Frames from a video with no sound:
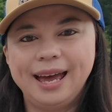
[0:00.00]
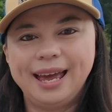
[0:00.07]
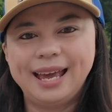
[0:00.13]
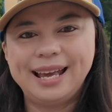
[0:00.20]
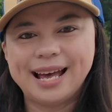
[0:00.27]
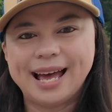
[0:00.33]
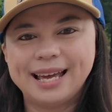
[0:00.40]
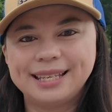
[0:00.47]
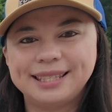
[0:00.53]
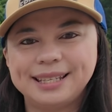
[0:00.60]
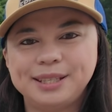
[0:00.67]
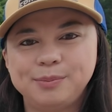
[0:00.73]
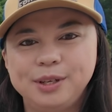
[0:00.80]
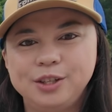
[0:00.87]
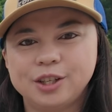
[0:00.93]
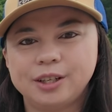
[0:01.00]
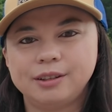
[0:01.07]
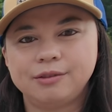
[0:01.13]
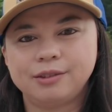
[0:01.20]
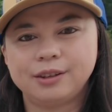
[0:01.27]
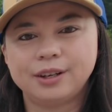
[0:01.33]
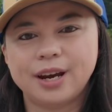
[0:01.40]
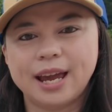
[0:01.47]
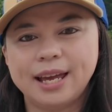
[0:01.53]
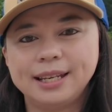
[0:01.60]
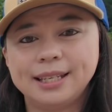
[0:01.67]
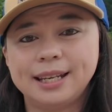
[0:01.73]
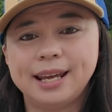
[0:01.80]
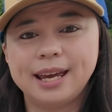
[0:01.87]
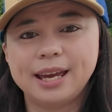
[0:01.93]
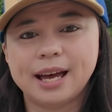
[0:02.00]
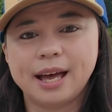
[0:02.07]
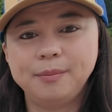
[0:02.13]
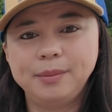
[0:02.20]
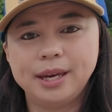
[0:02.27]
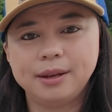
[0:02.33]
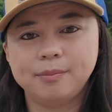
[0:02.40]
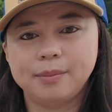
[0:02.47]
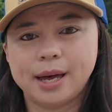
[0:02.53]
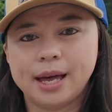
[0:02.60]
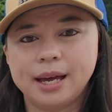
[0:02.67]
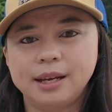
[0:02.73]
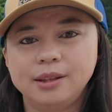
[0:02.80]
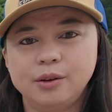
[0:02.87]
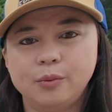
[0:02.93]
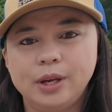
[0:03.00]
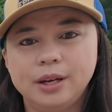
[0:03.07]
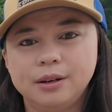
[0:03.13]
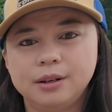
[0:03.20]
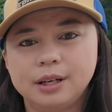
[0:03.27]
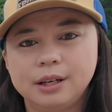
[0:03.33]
Hey guys, it's me Jennifer, and today I'm getting behind the wheel